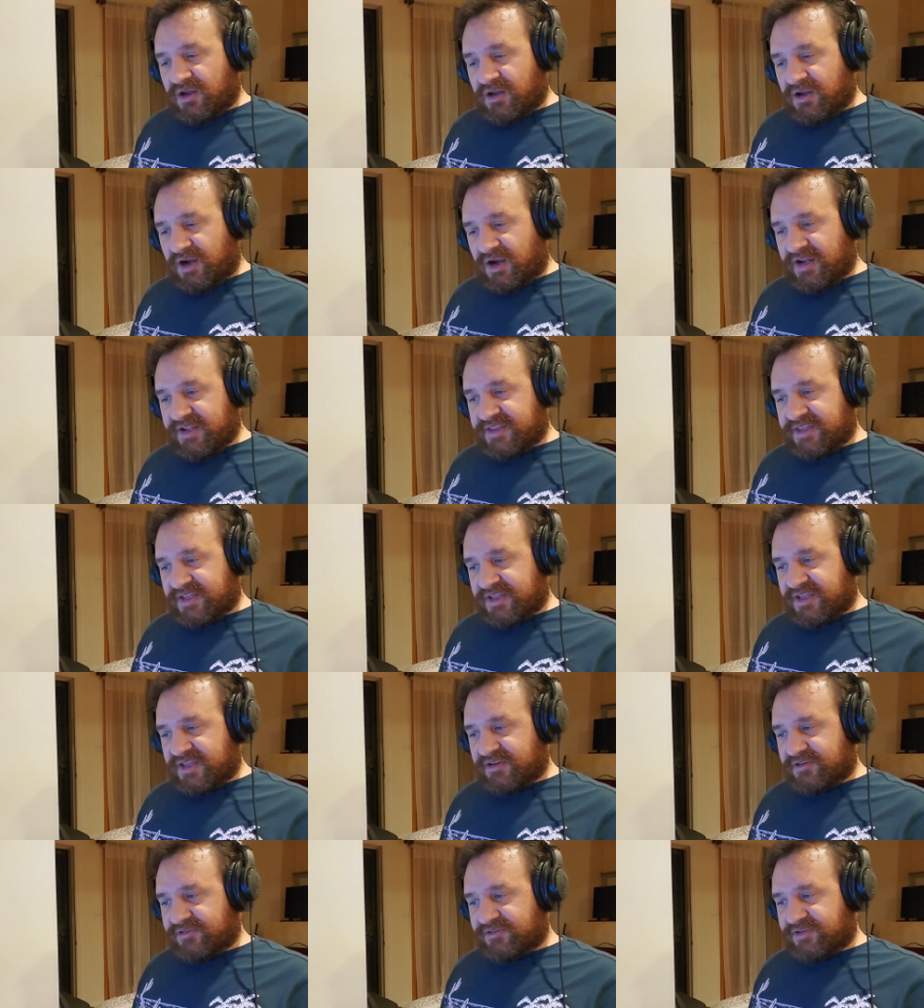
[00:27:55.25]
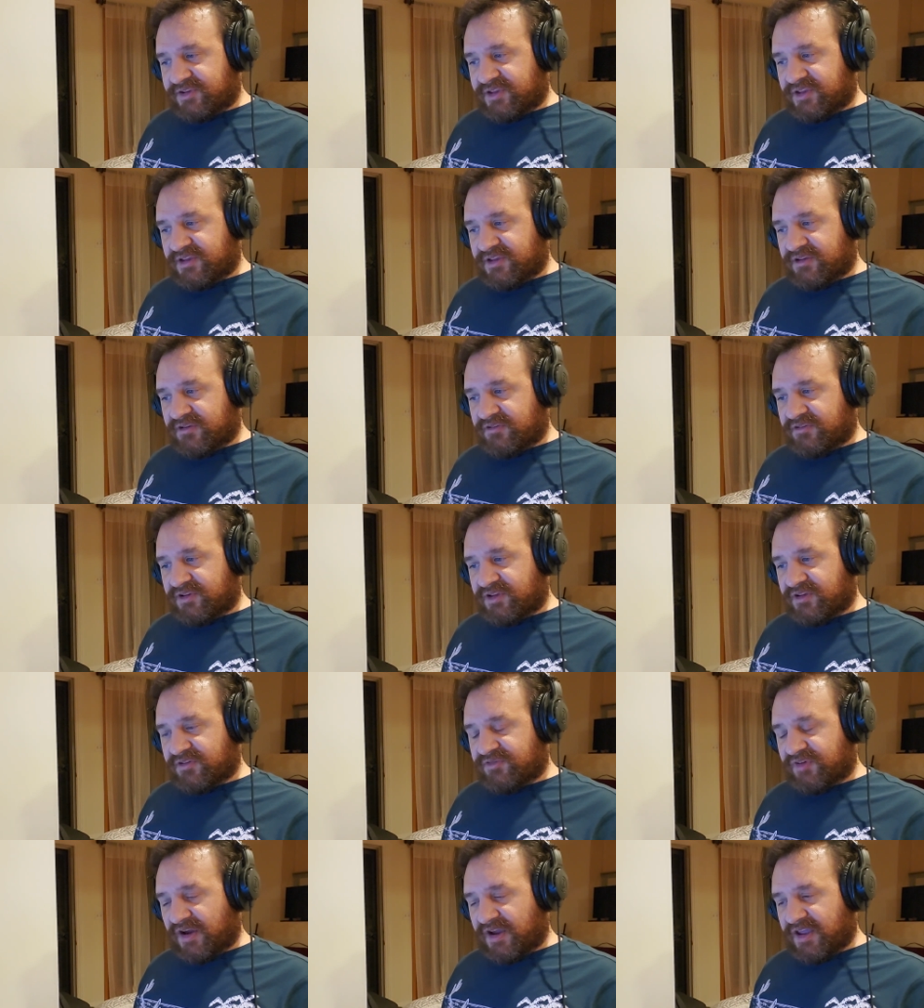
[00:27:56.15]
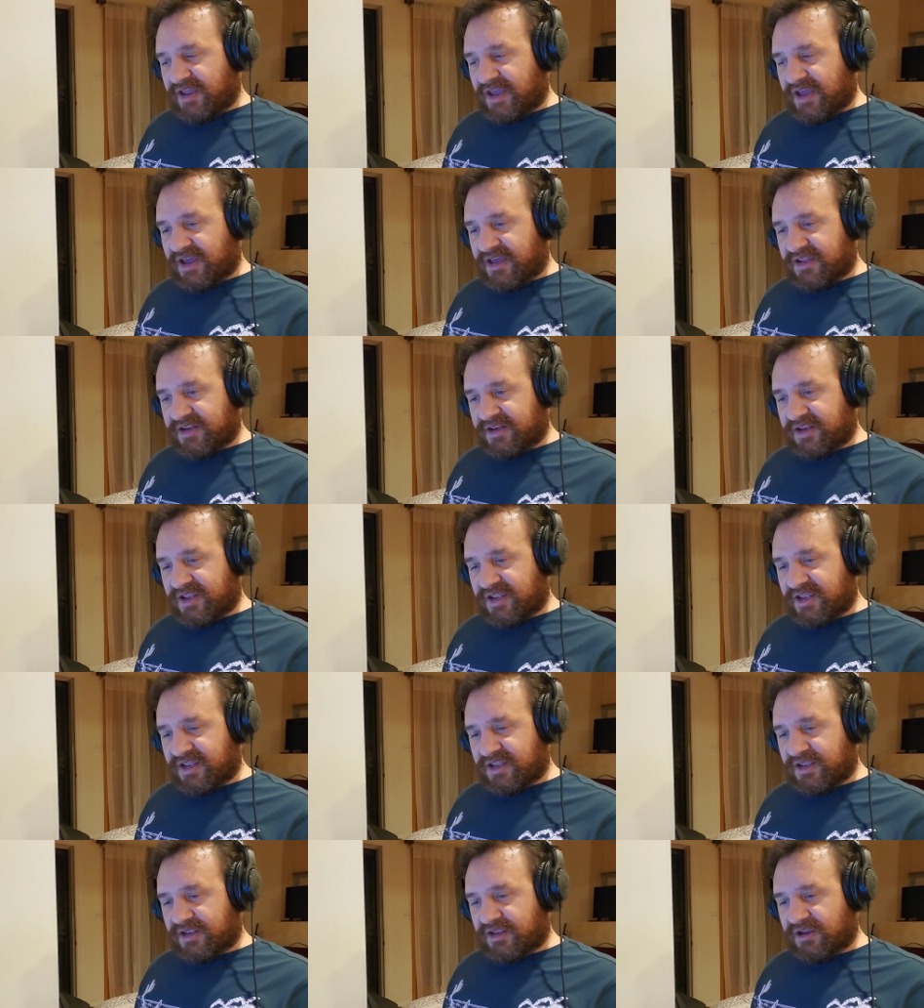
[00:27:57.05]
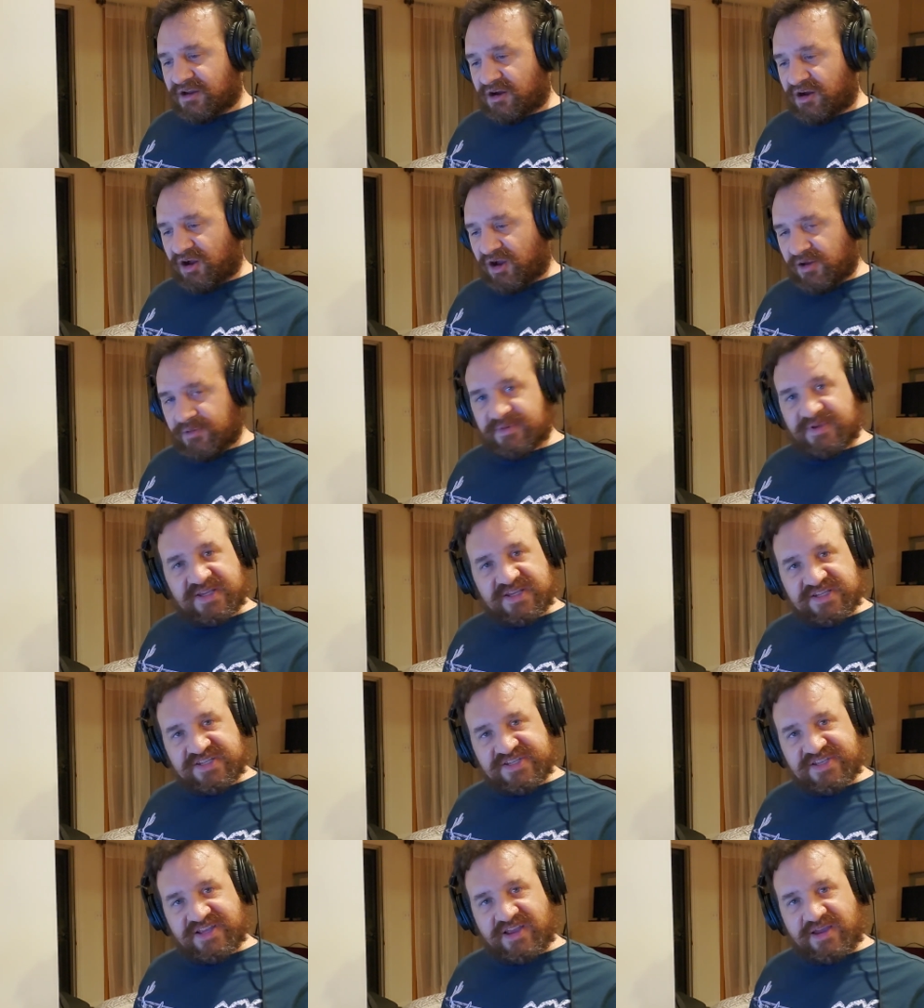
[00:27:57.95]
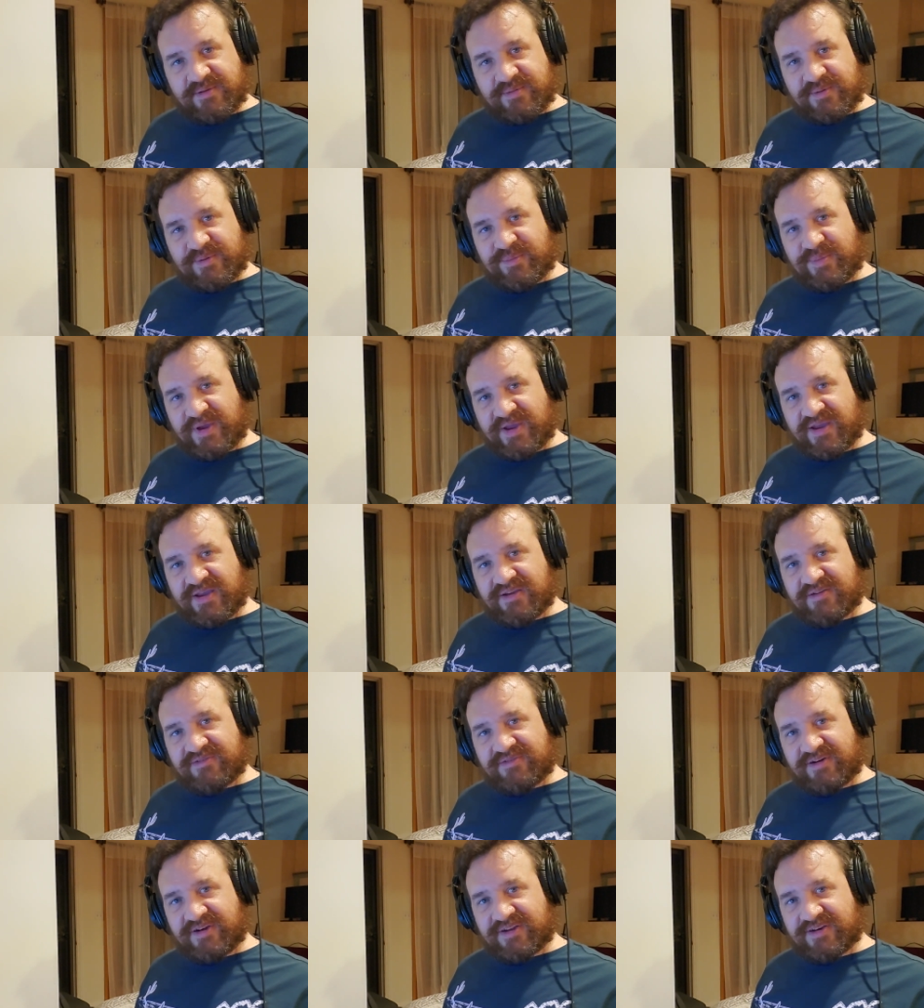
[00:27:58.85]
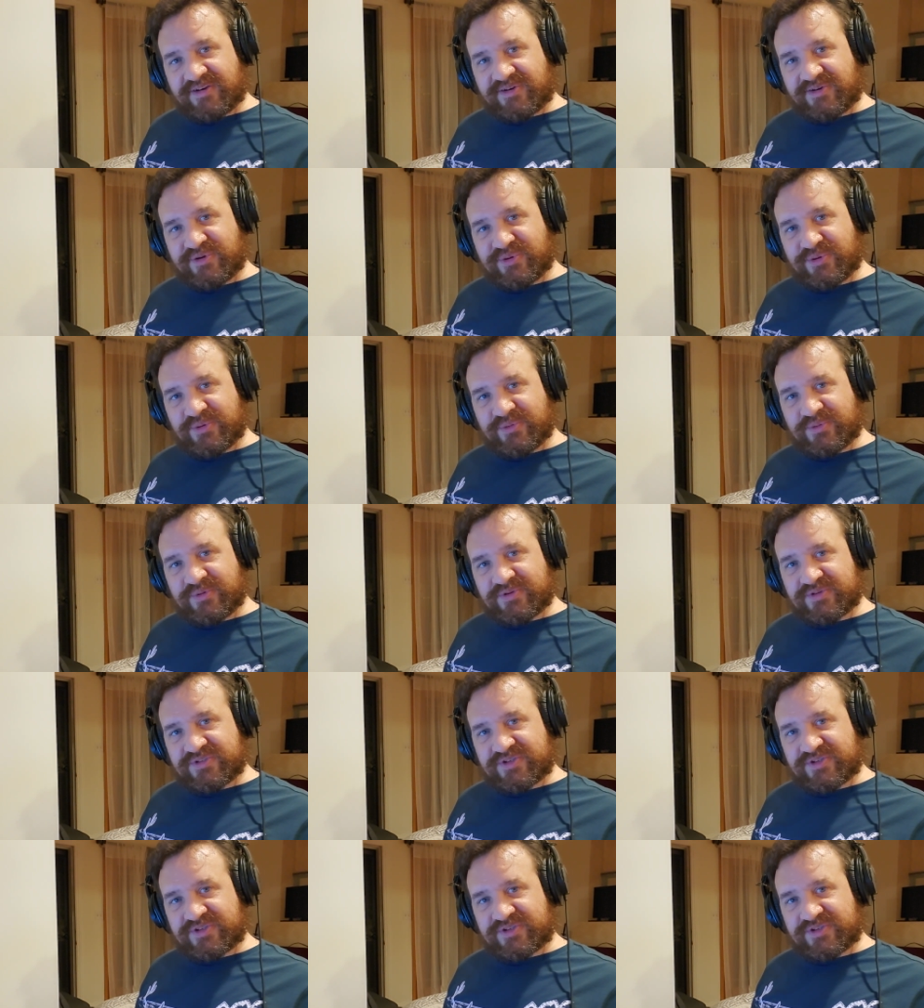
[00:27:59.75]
I think if I had a hobbyist MMA fighter who was